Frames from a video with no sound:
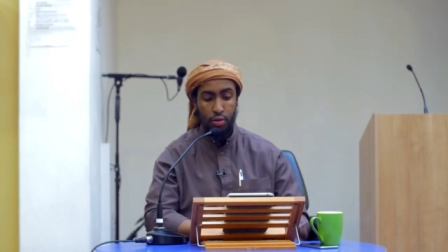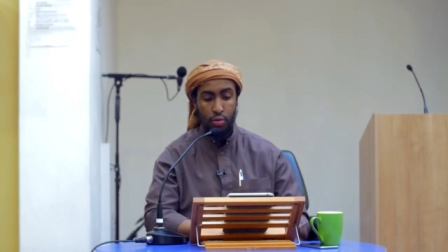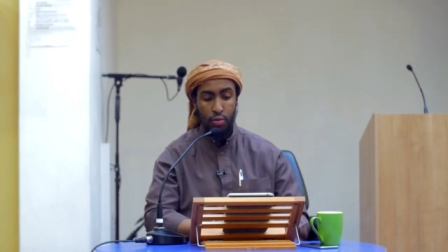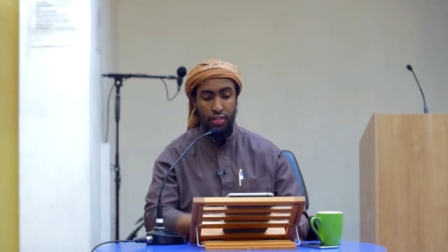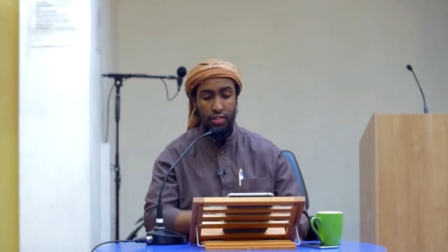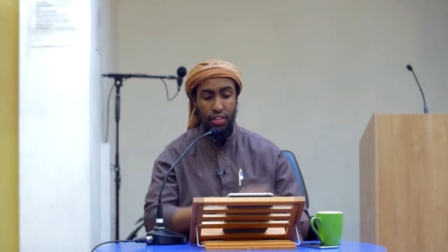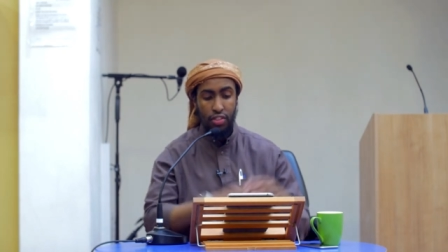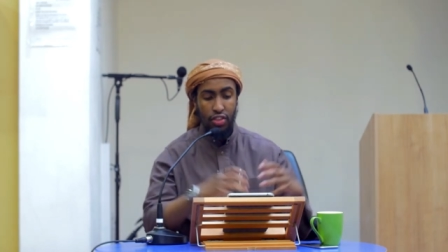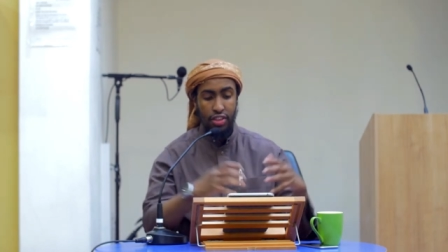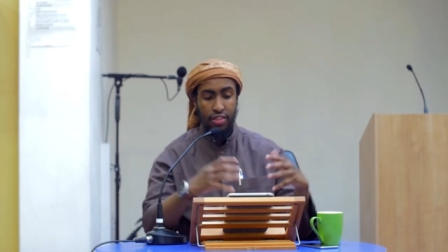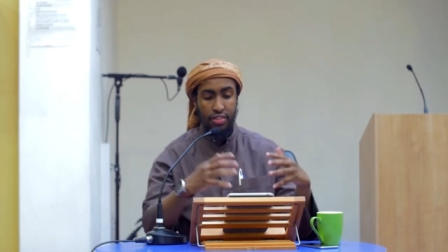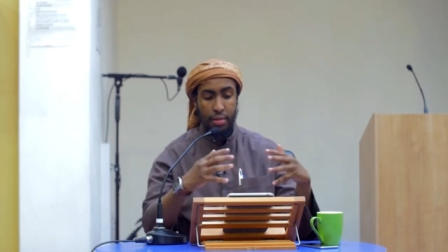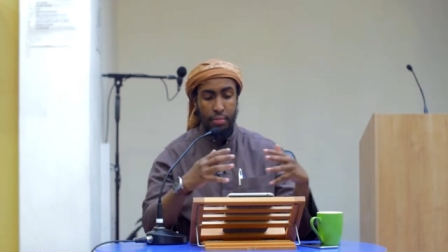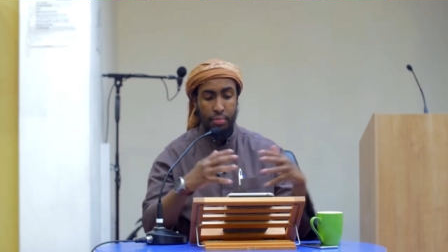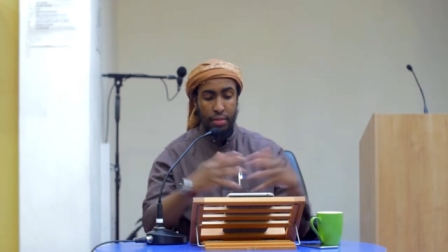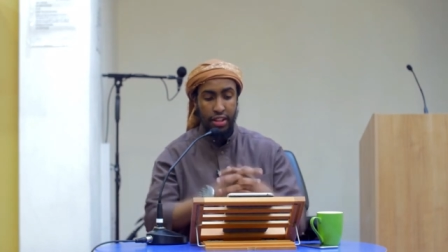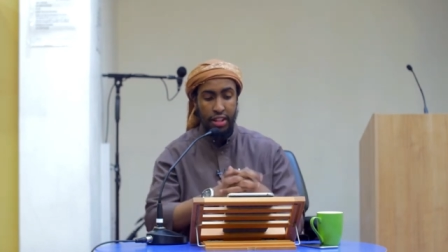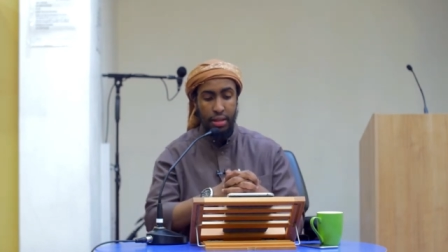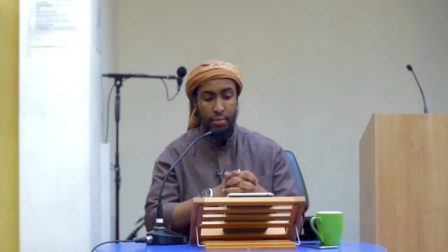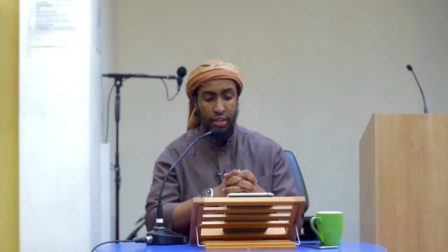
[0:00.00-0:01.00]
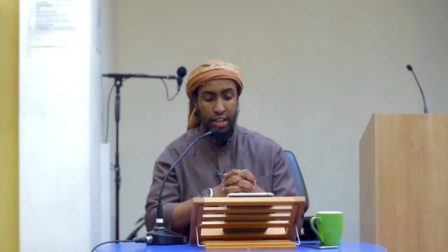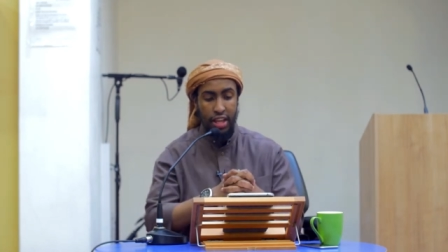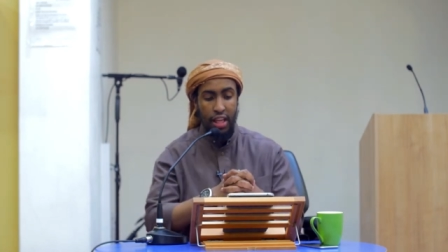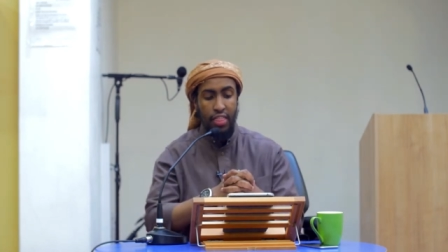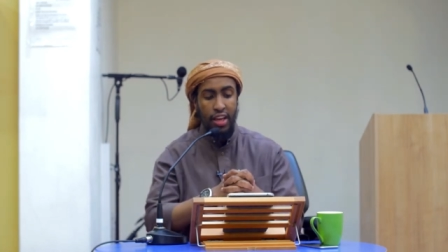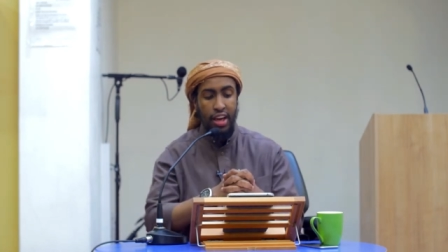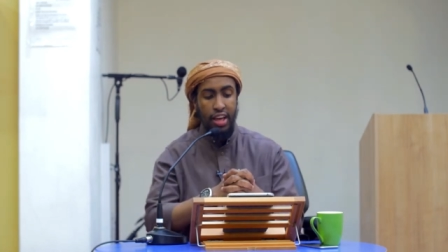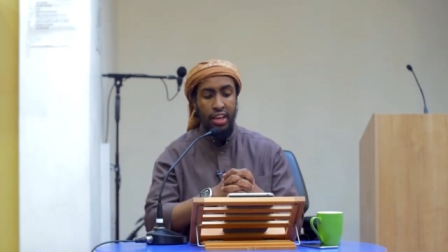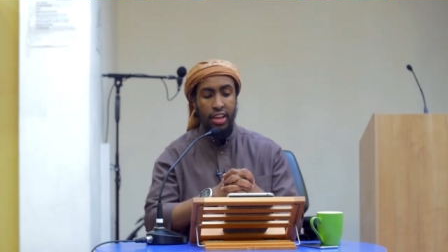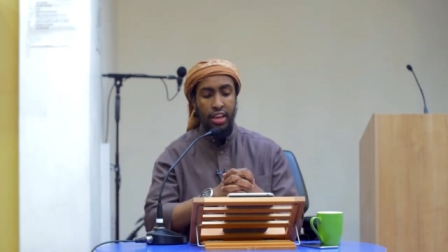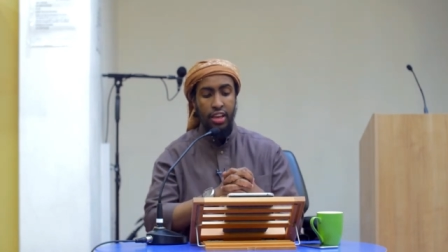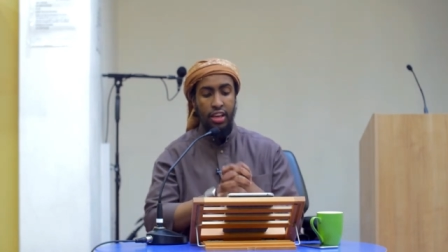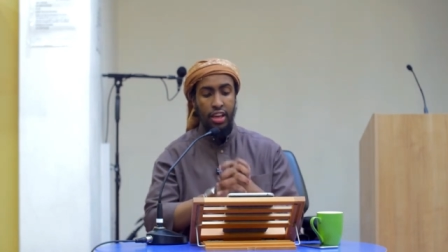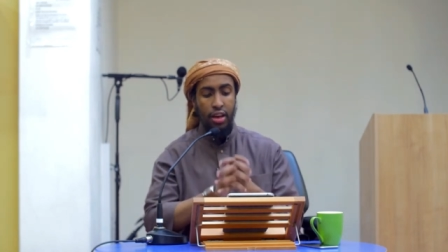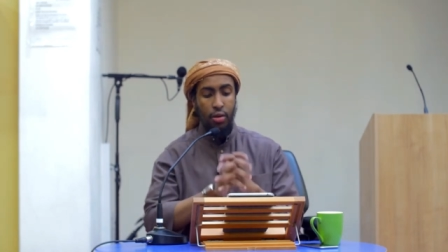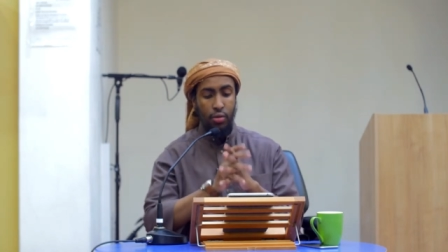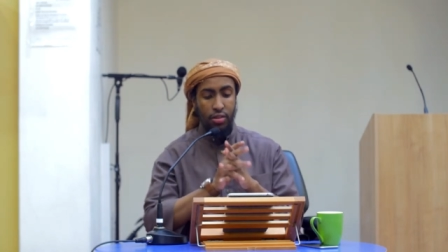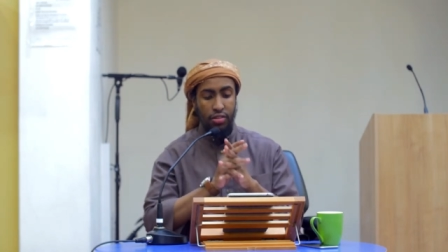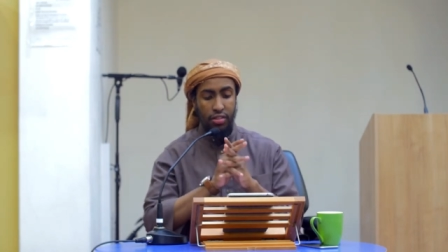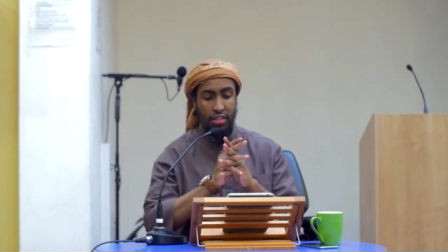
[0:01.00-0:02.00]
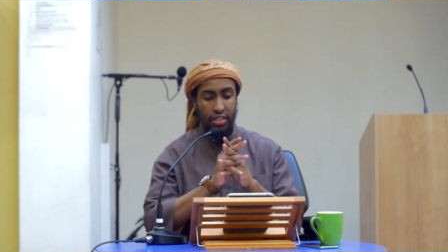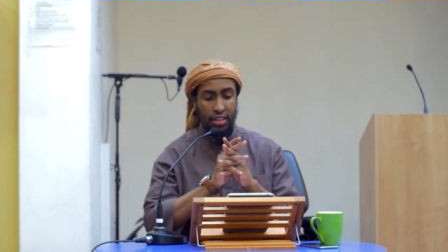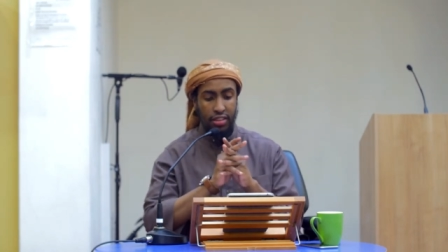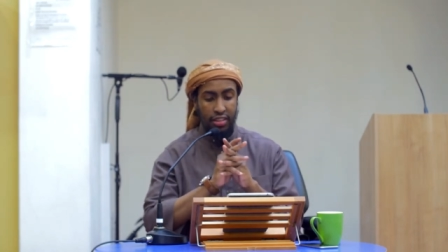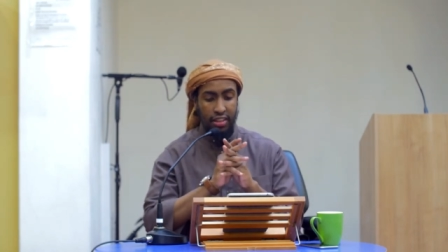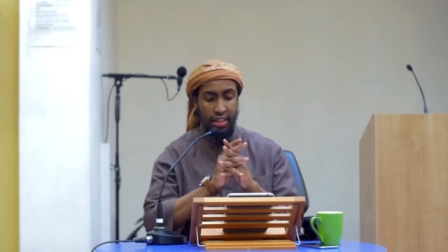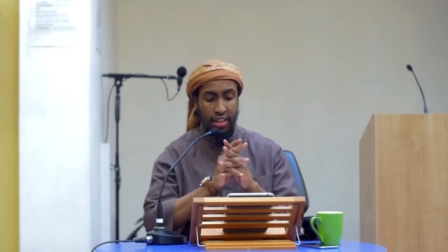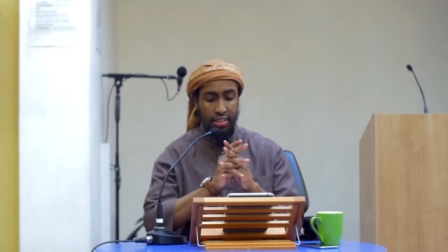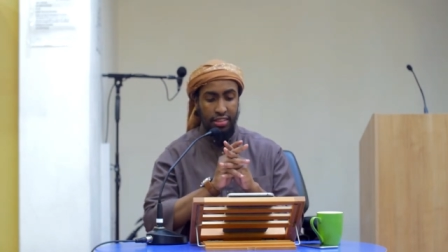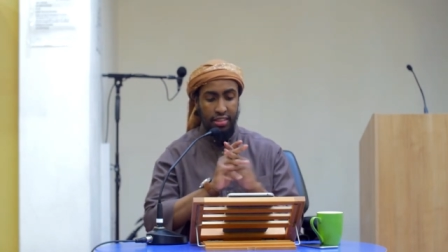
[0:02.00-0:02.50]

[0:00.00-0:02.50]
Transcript: What's the things that bring them together and what's the things that they